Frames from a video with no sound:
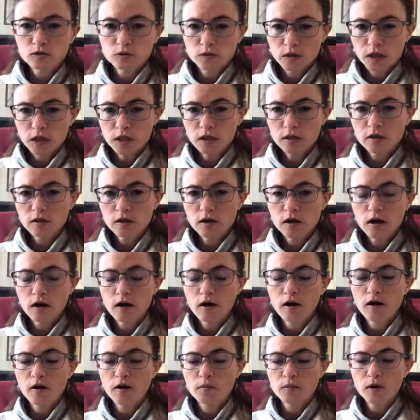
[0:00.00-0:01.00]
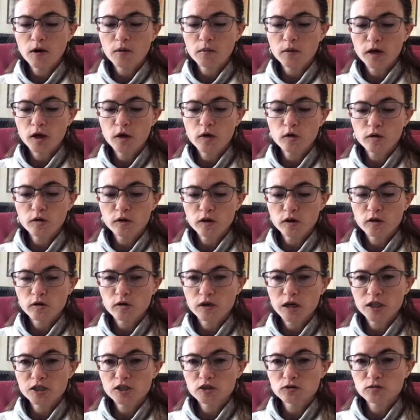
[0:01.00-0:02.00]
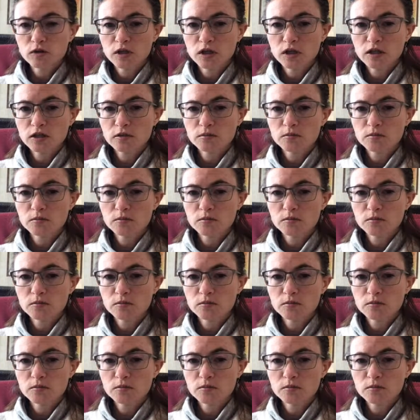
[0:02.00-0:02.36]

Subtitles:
week, probably earlier next week.